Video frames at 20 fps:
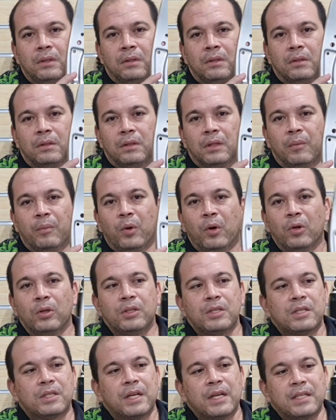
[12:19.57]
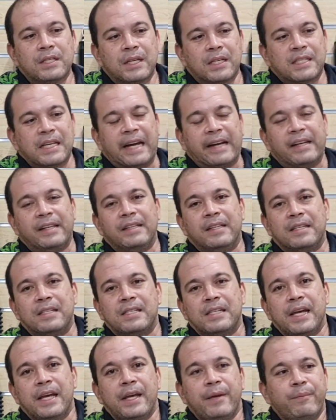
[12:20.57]
The mold stays exactly the
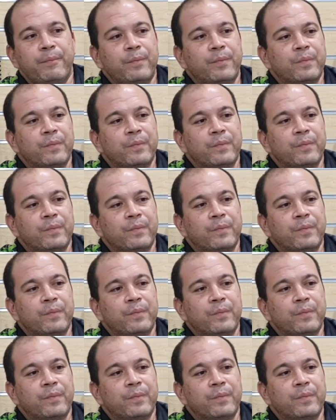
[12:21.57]
same.